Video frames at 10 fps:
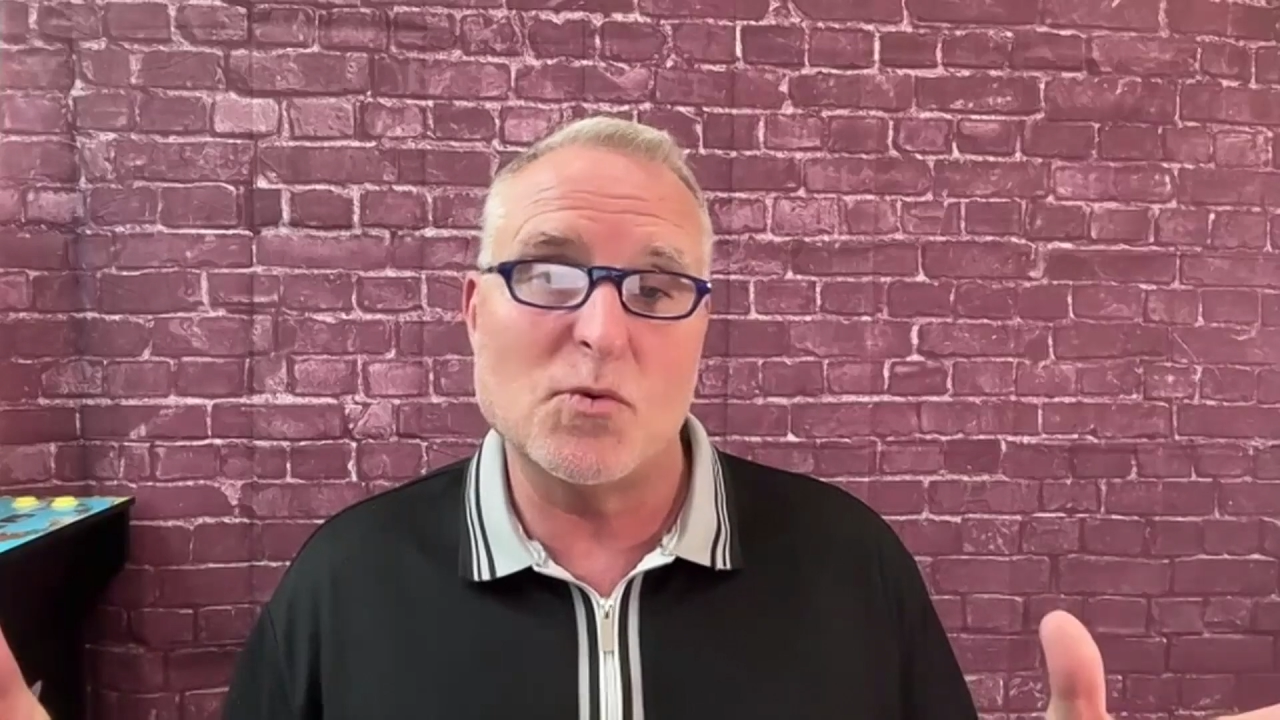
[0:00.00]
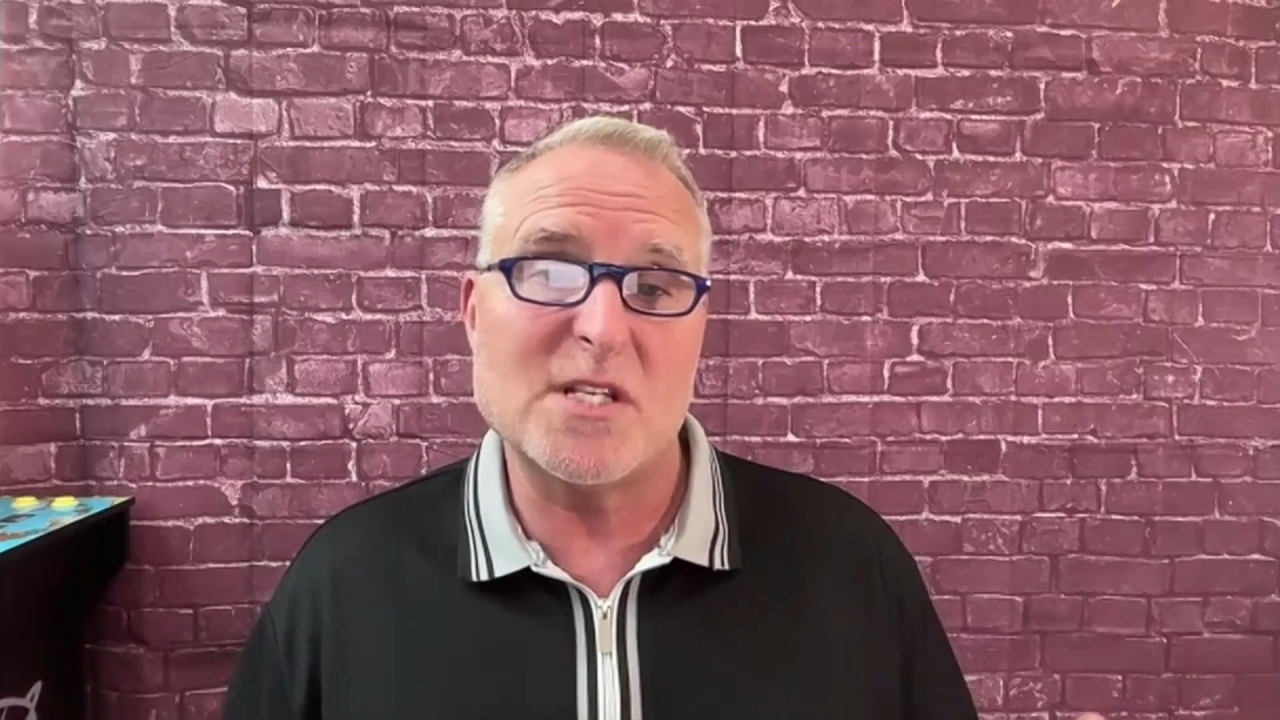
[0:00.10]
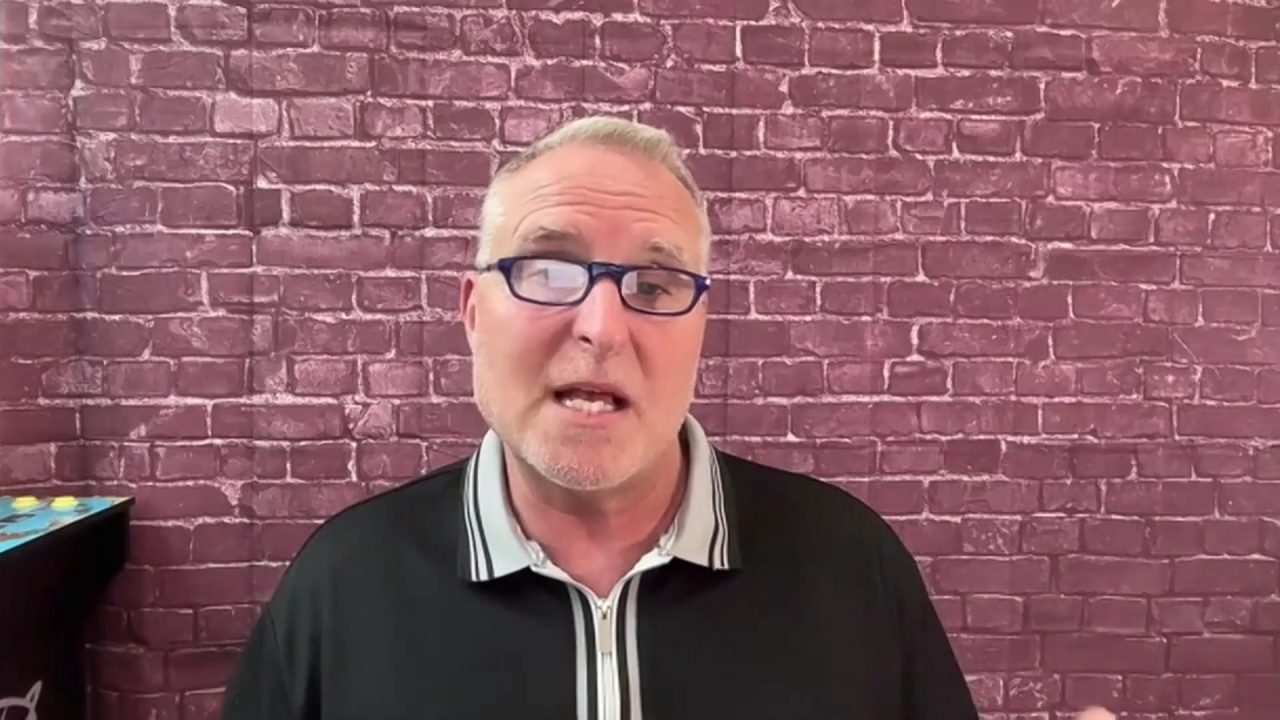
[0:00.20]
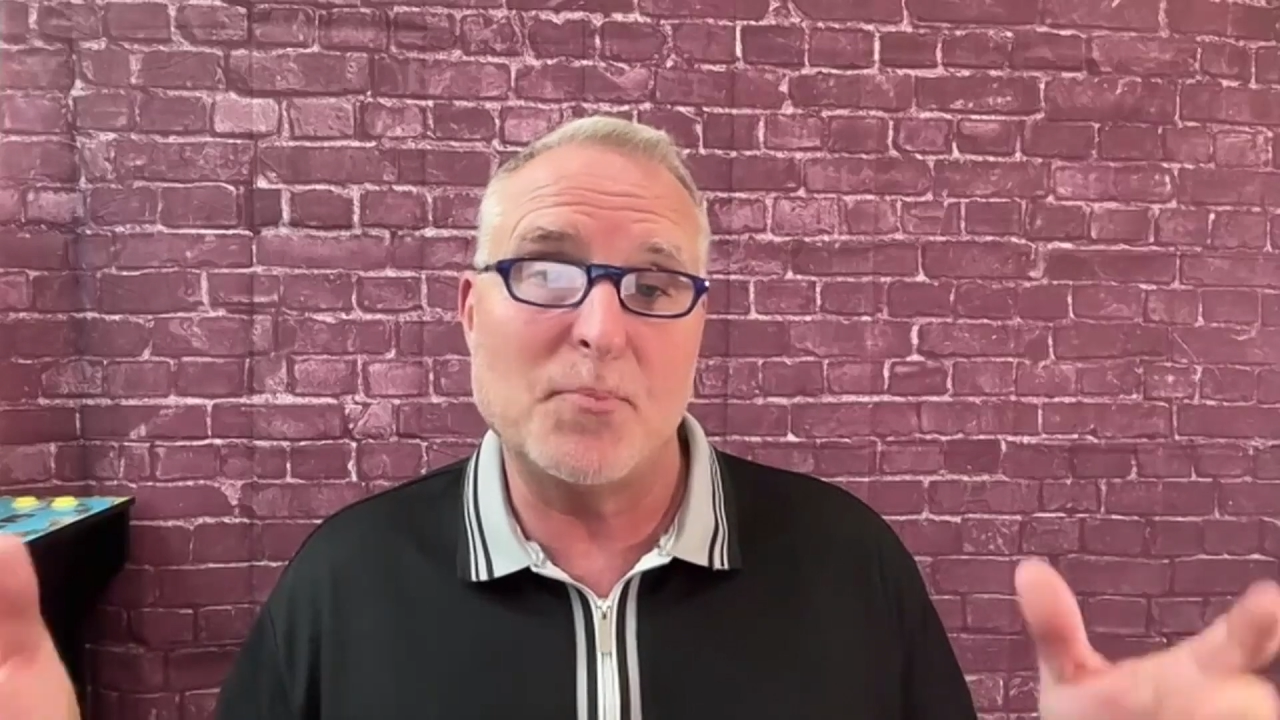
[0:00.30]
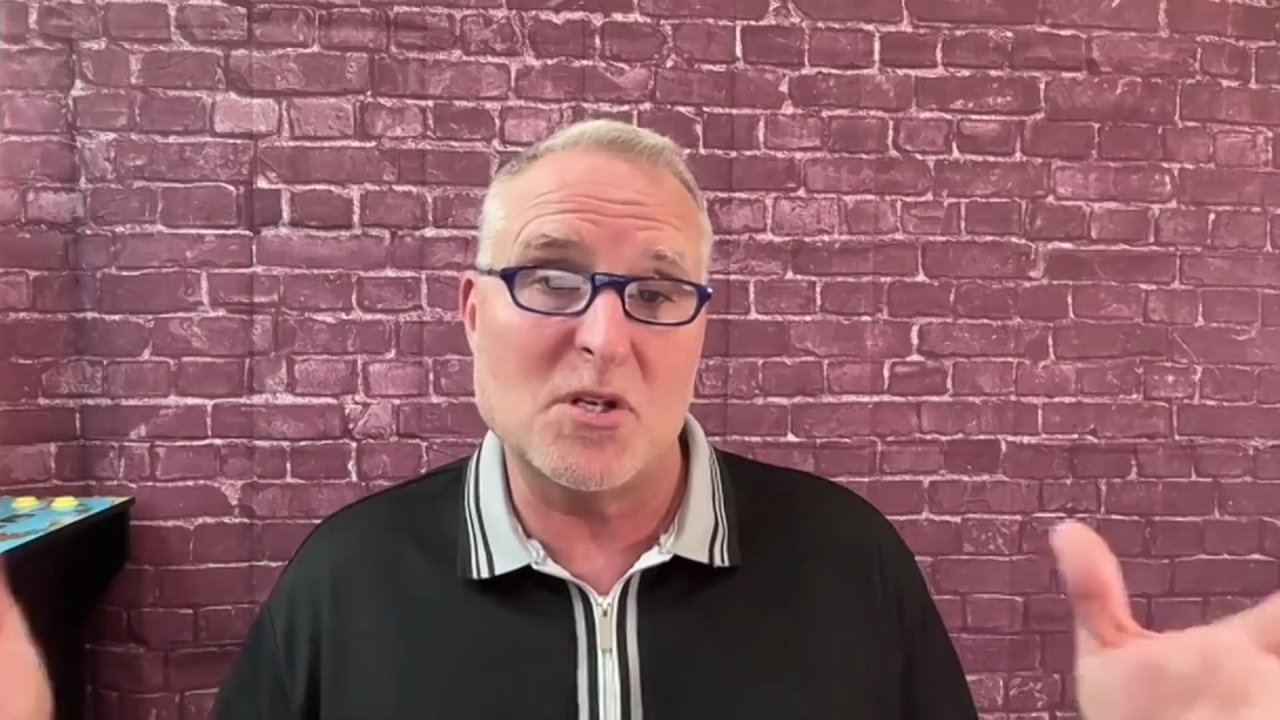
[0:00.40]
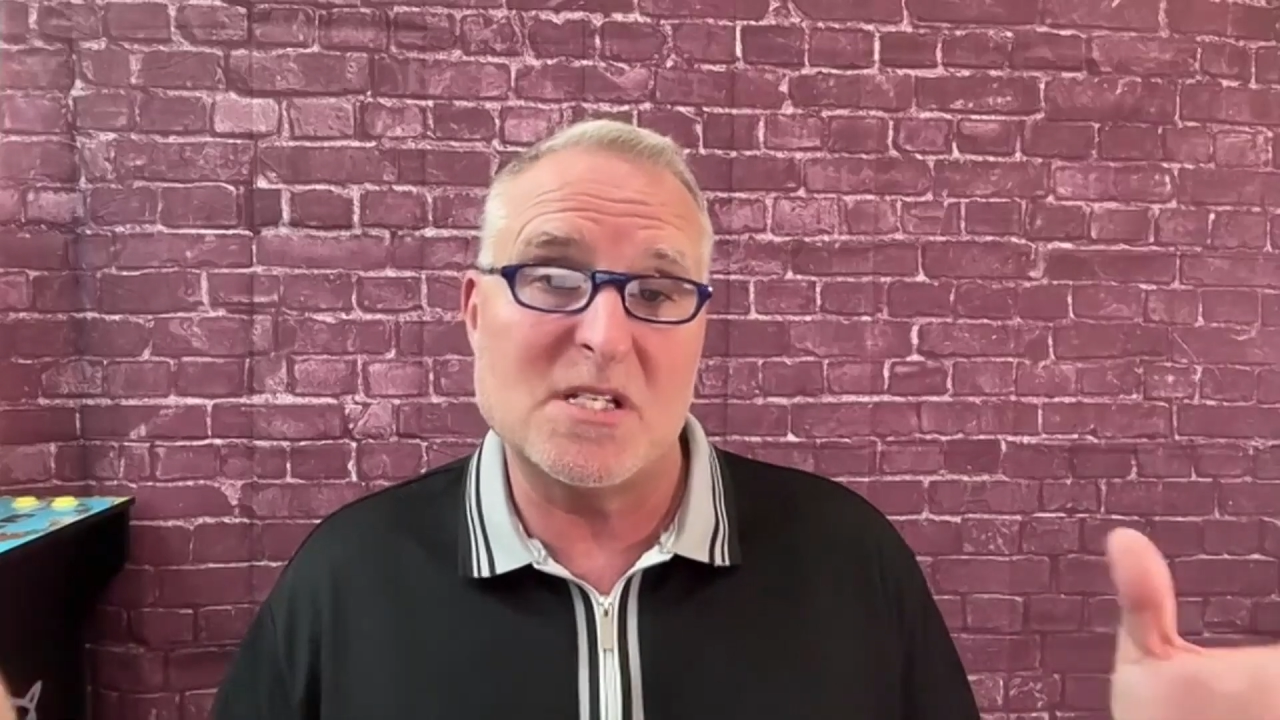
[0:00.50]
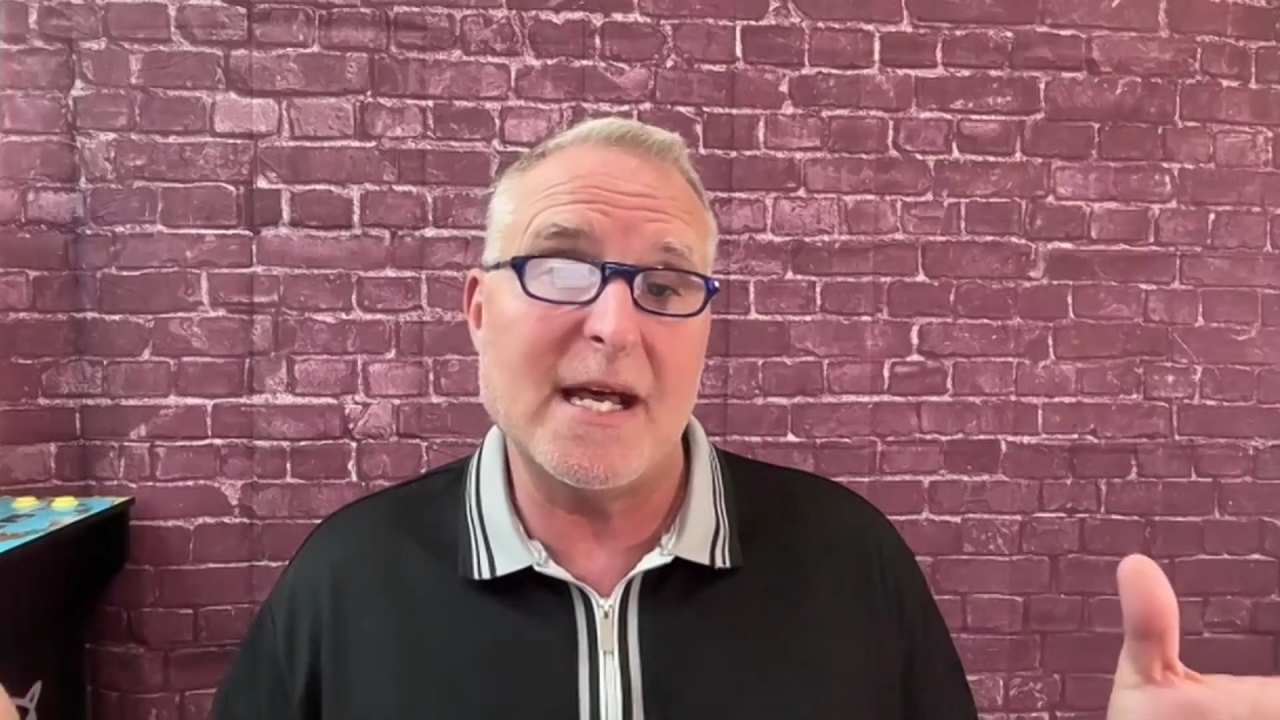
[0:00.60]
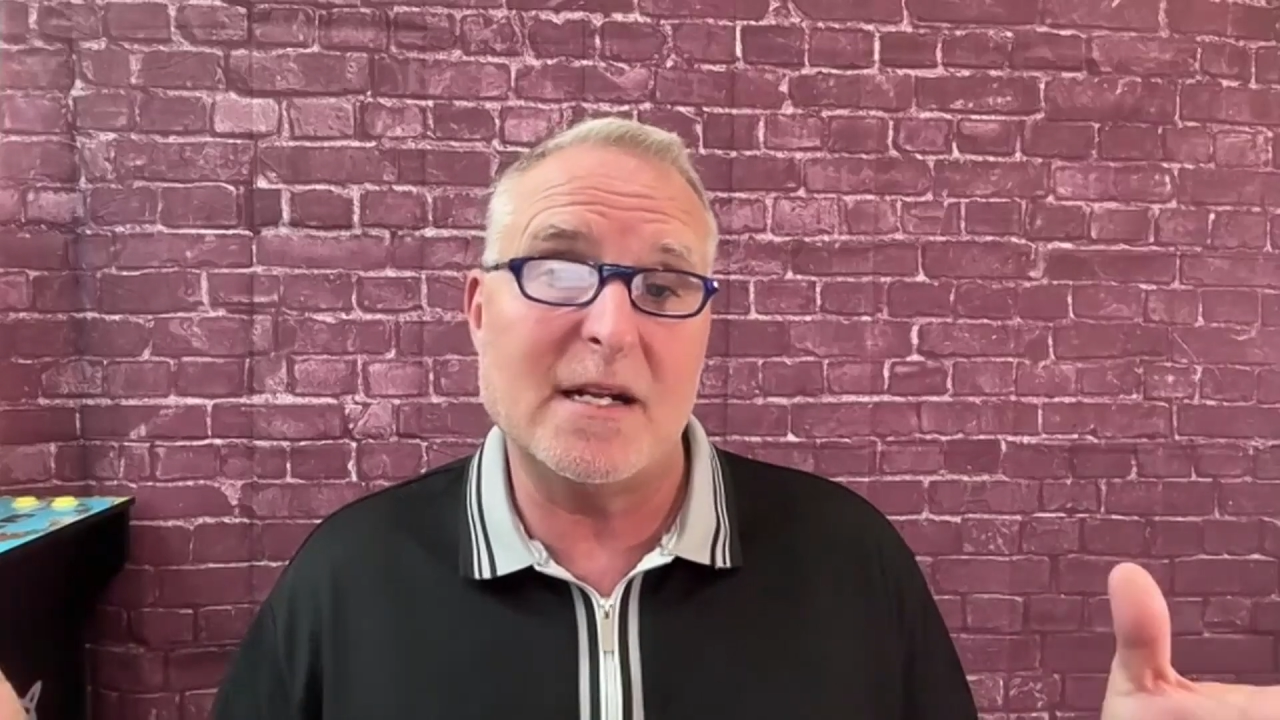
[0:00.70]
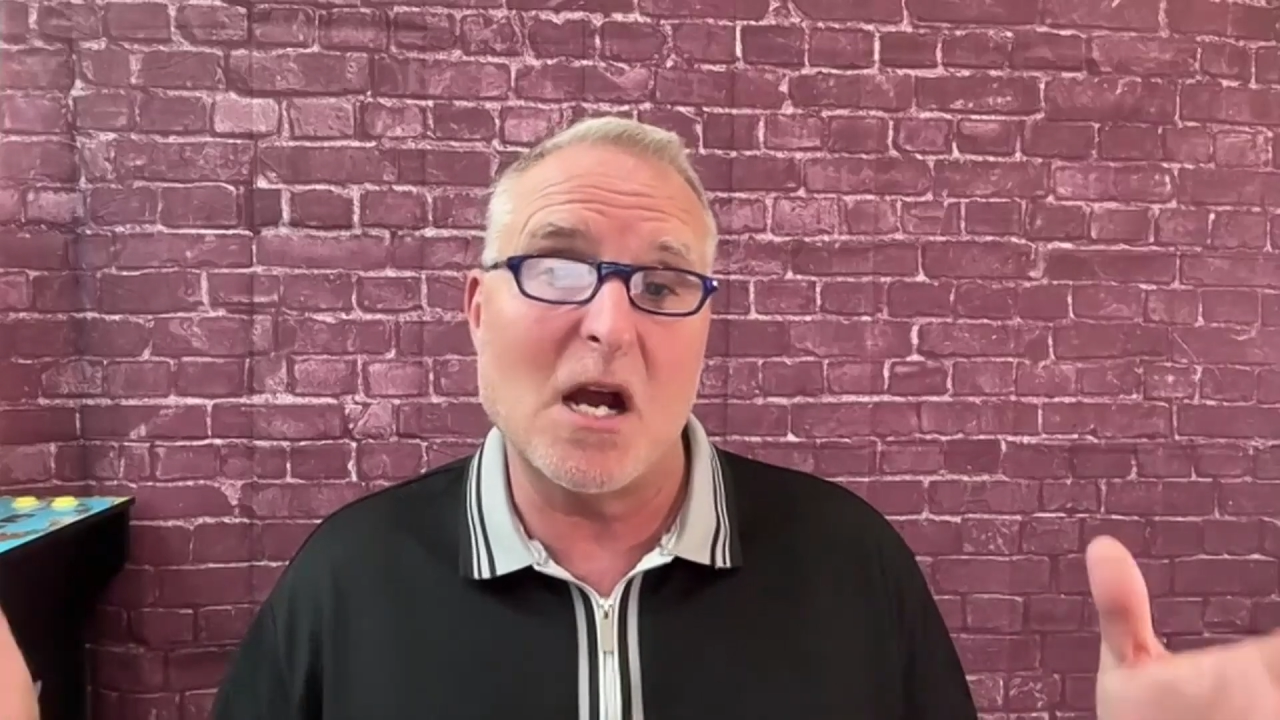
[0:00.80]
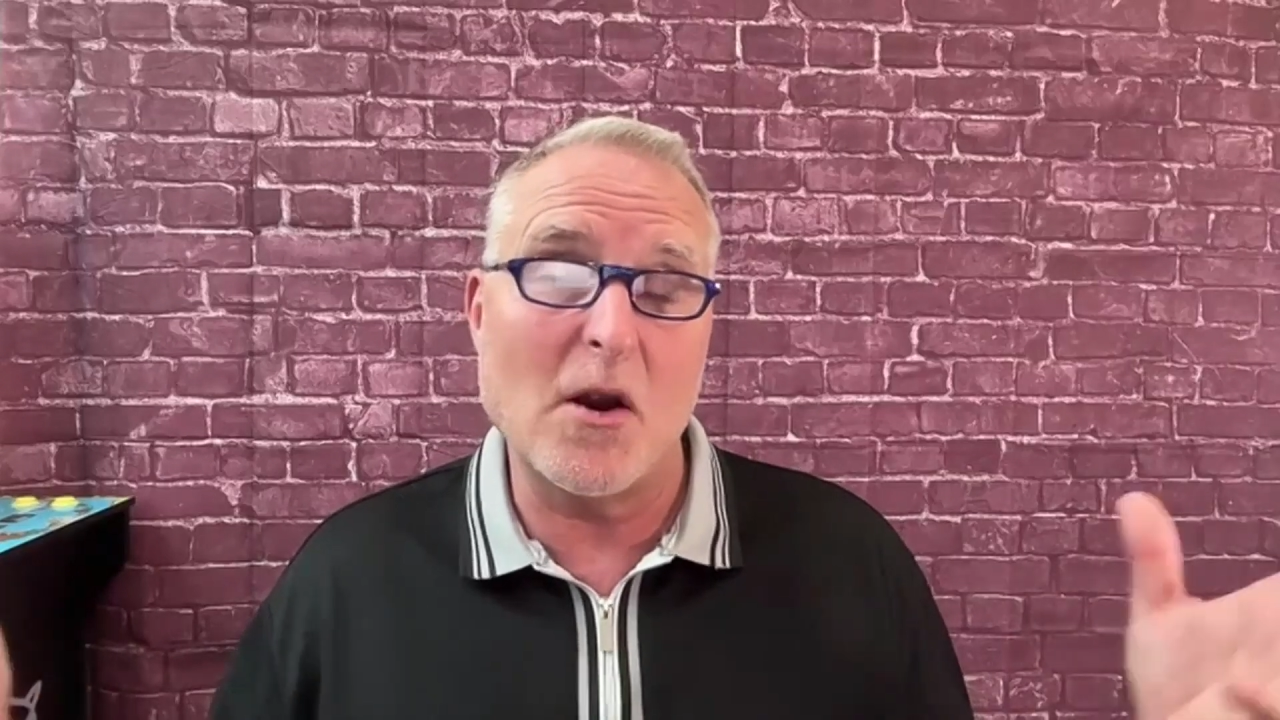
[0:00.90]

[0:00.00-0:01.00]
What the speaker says: will say protect